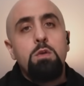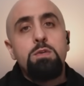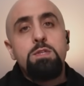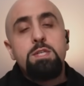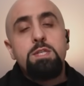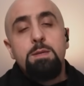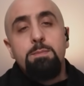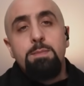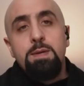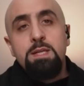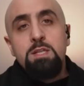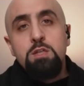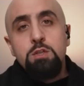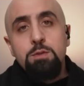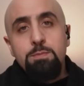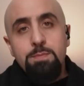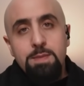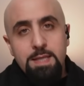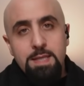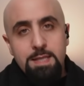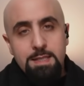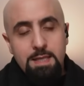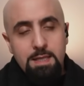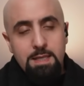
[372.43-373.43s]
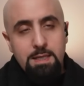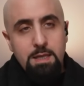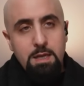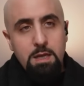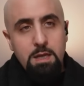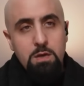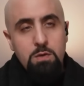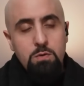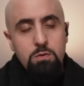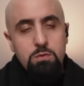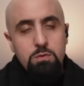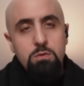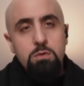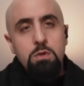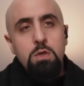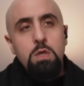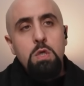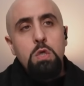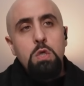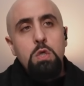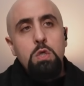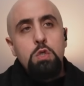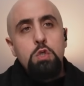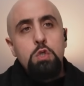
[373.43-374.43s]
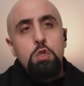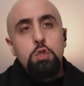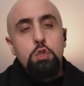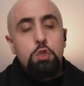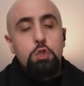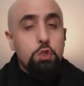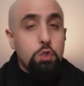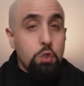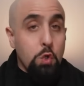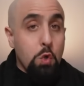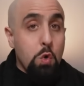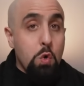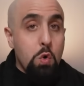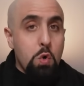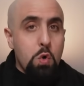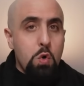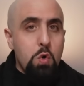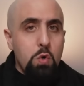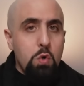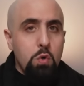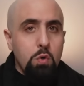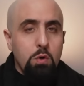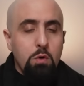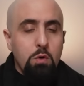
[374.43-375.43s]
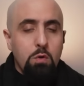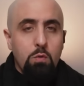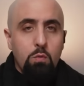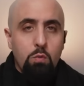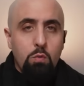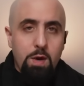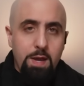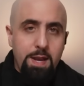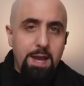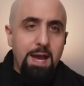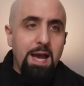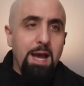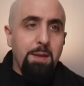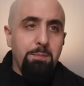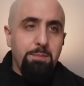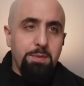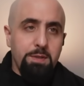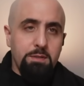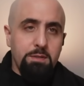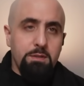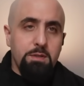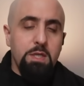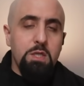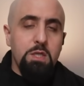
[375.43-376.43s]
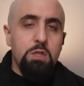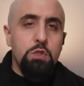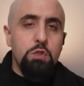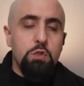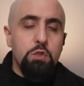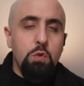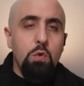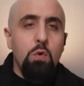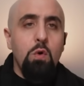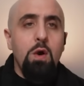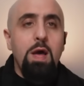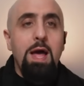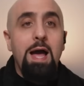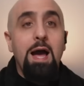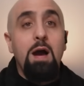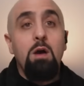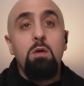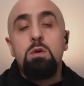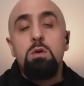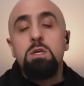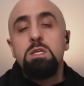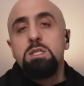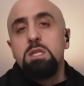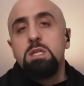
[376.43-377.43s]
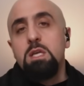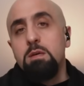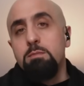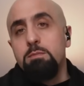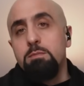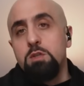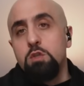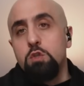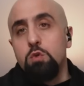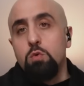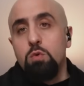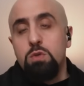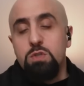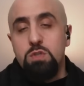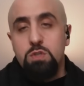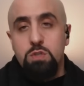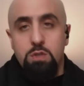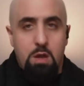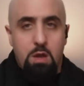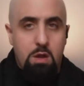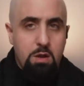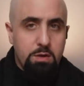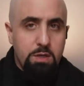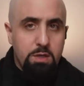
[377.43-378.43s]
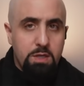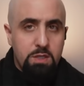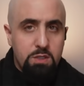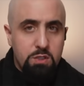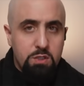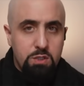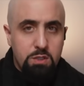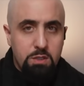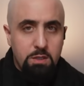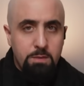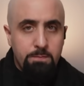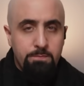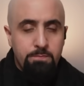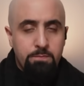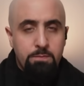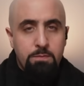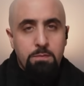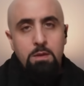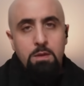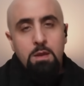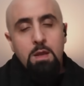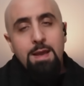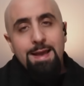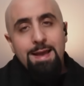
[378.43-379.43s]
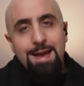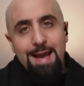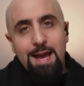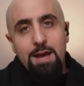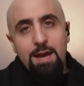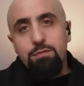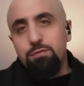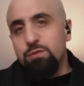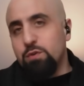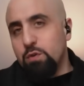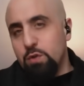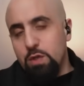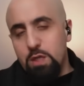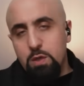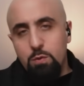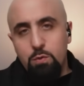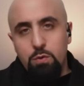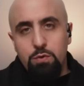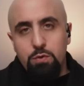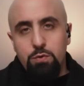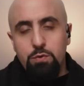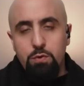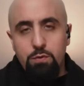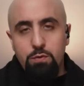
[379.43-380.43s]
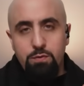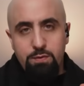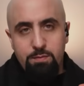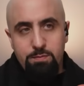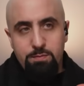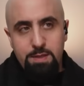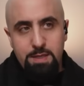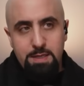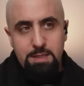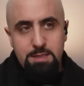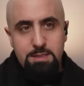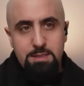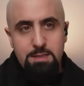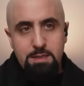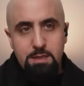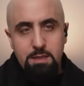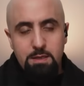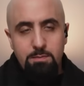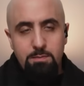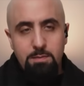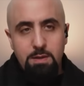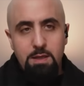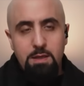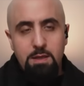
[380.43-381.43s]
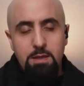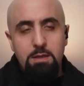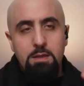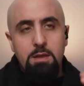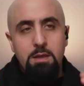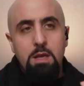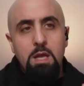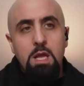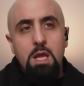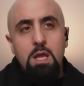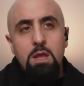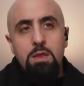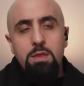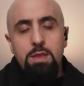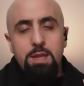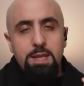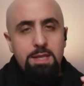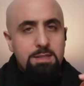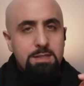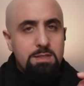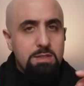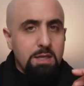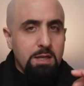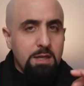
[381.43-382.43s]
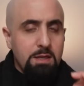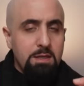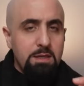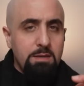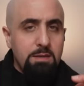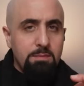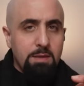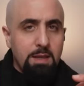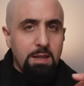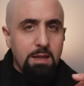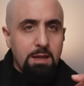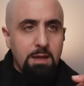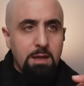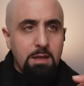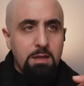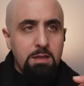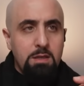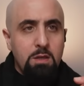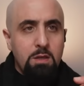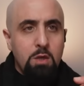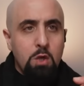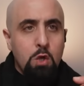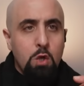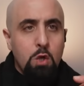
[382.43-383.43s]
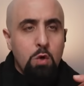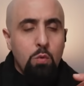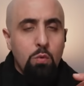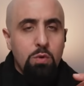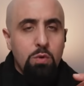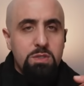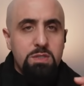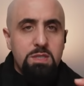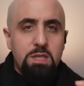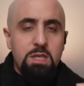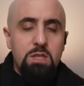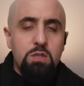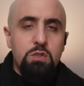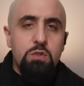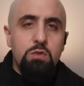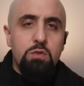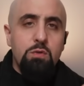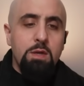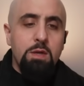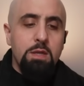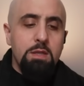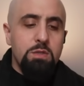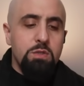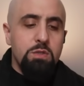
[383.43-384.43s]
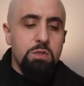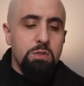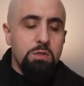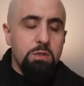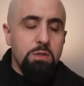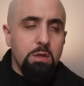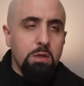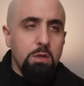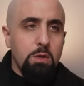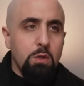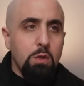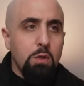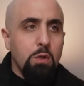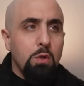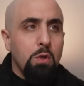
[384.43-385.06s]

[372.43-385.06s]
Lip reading: You see, Benjamin Netanyahu saw what happened. He saw how his image was tarnished after he withdrew from the Netzarim line. The Netzarim line was Israel's